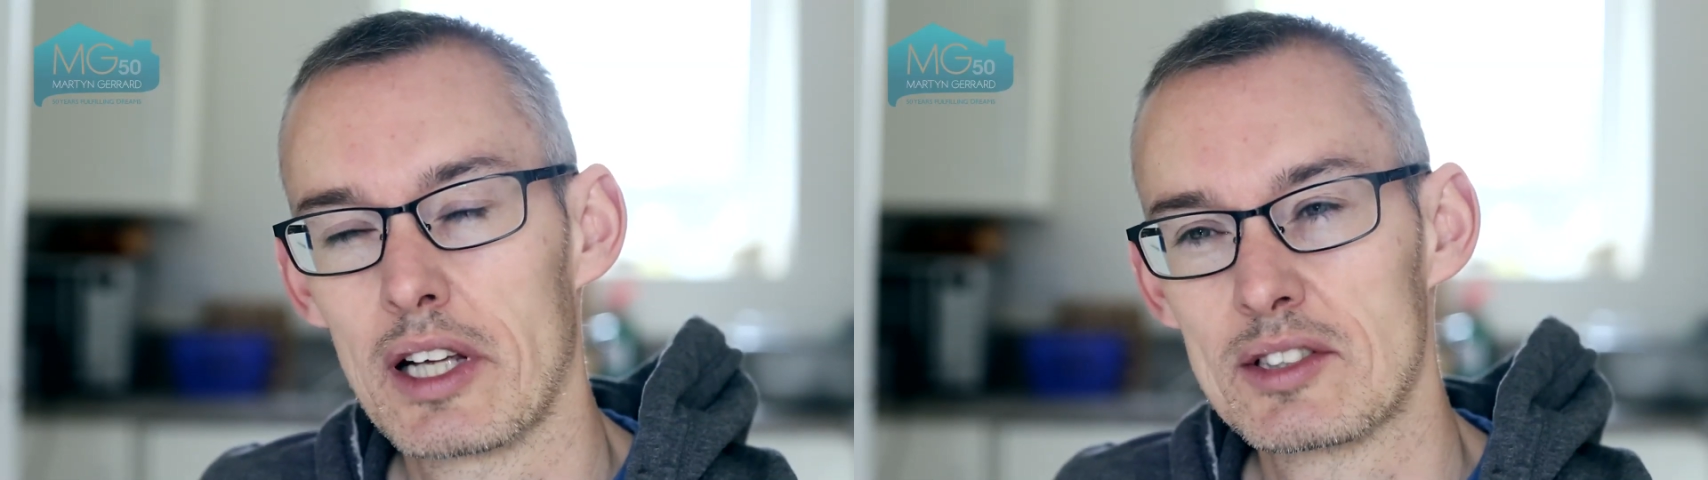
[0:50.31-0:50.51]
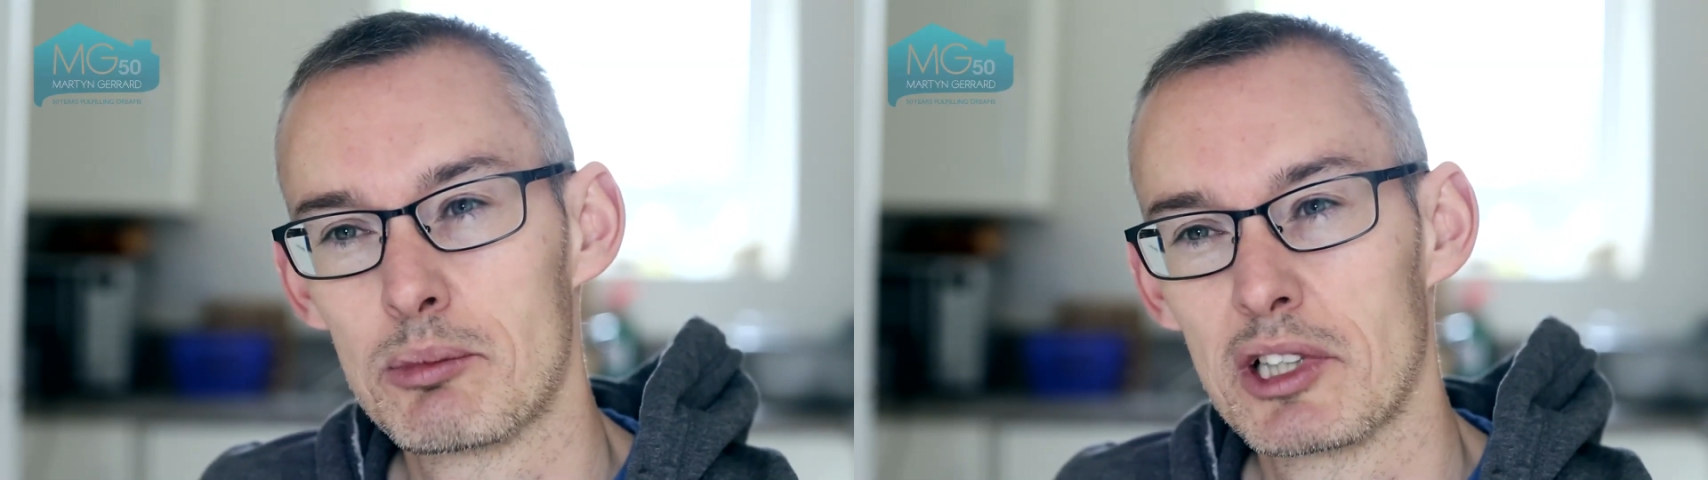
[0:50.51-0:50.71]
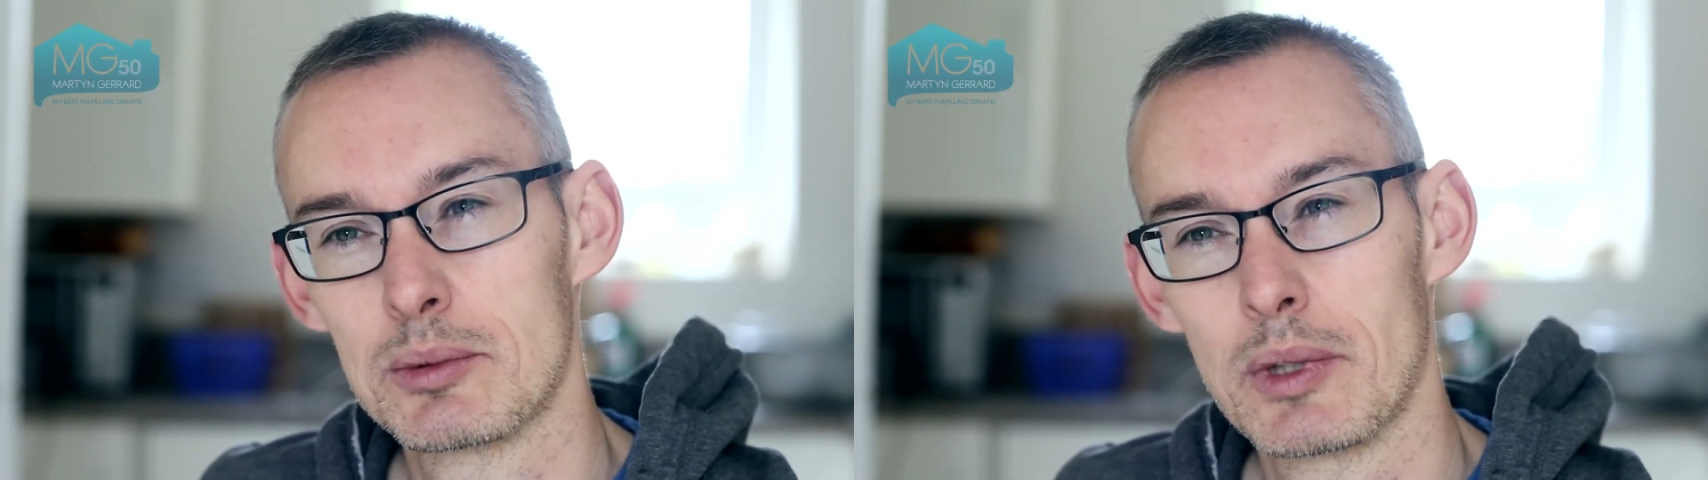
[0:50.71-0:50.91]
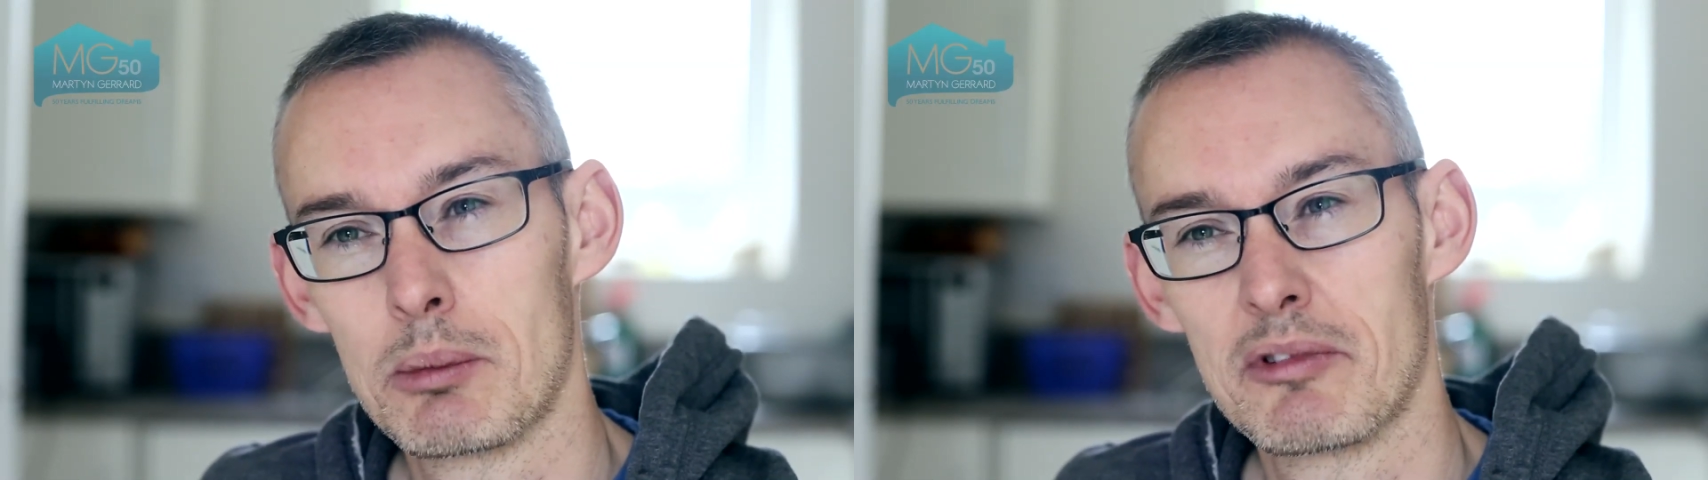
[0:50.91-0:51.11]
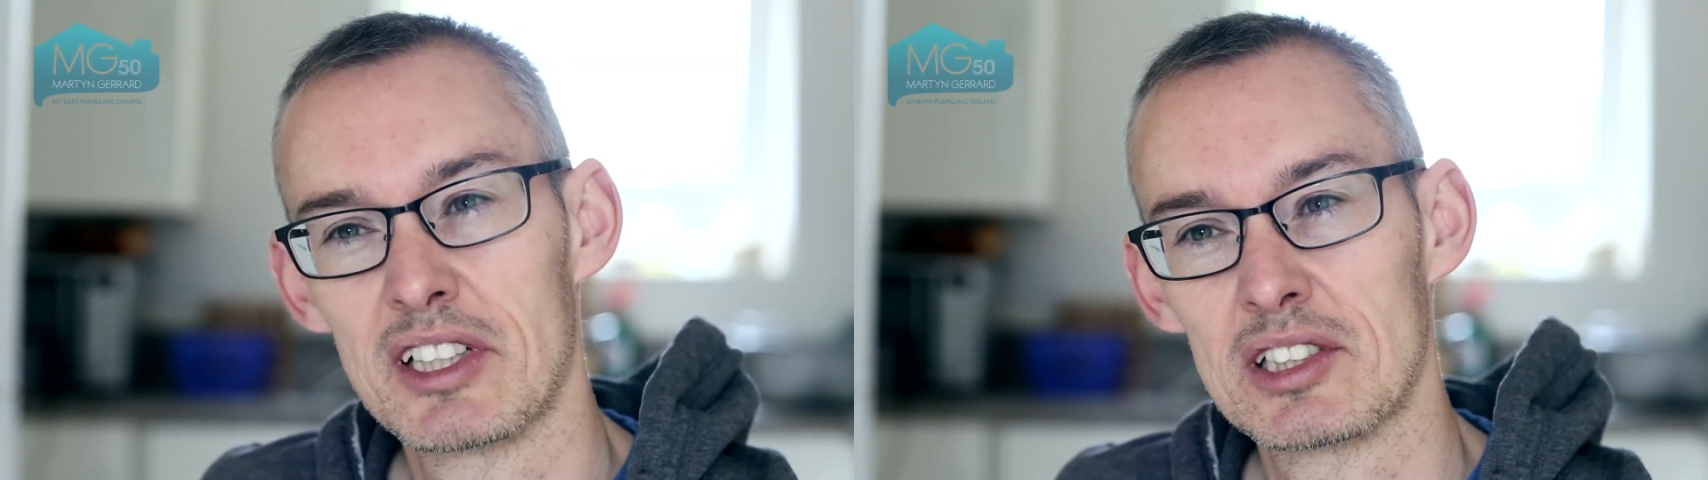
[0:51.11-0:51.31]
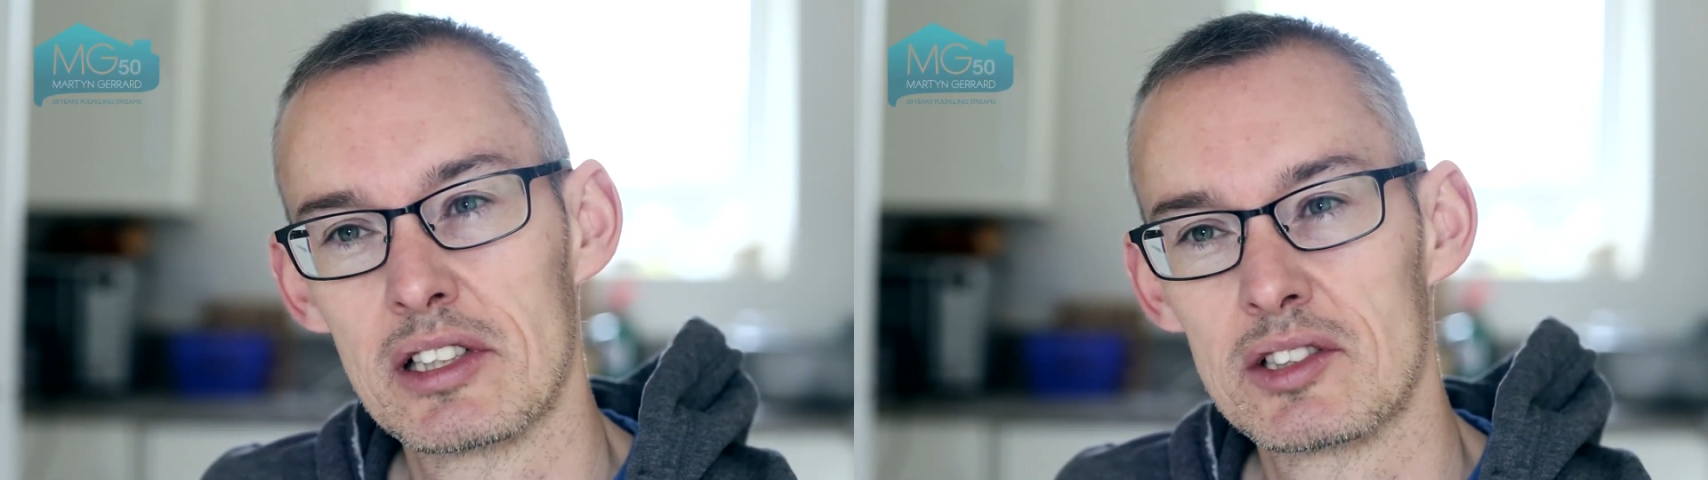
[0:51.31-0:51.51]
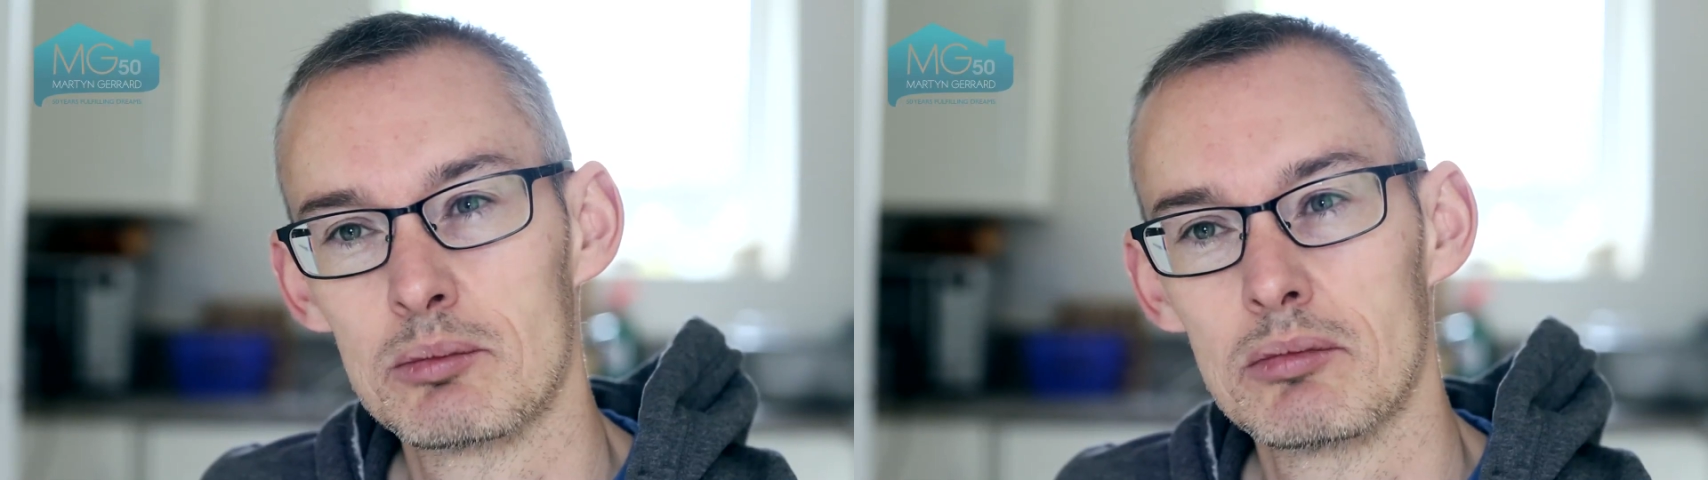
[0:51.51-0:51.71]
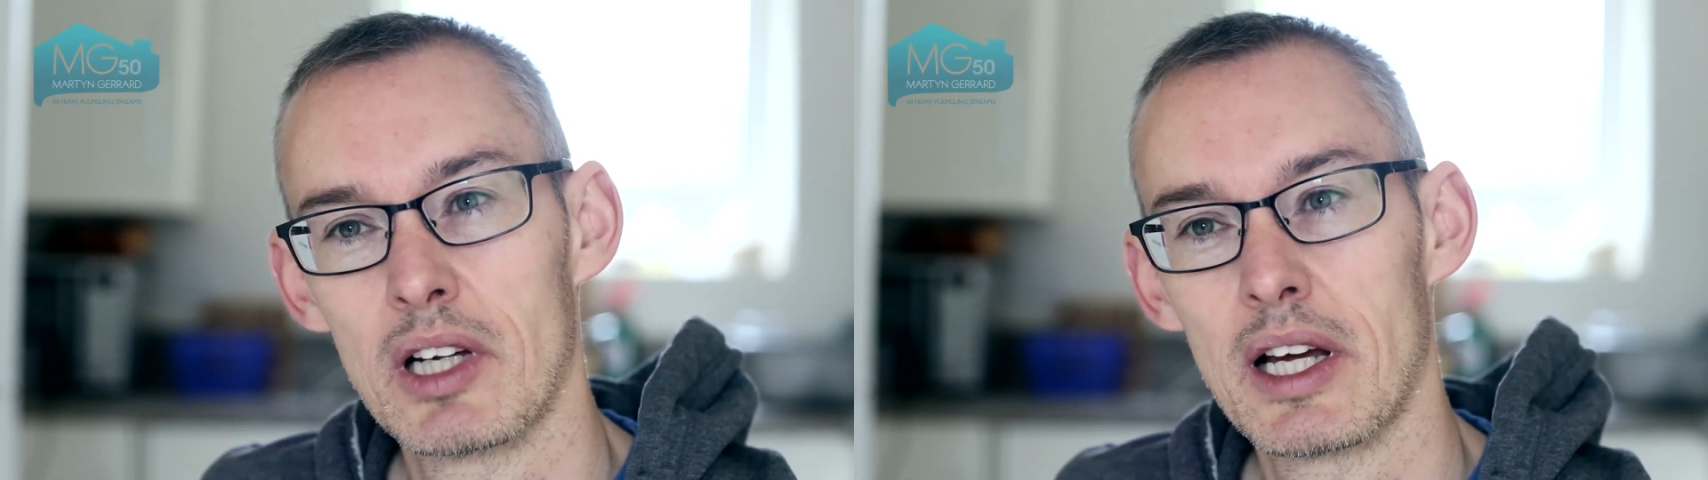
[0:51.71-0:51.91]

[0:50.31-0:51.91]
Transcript: as impressed with their professionalism,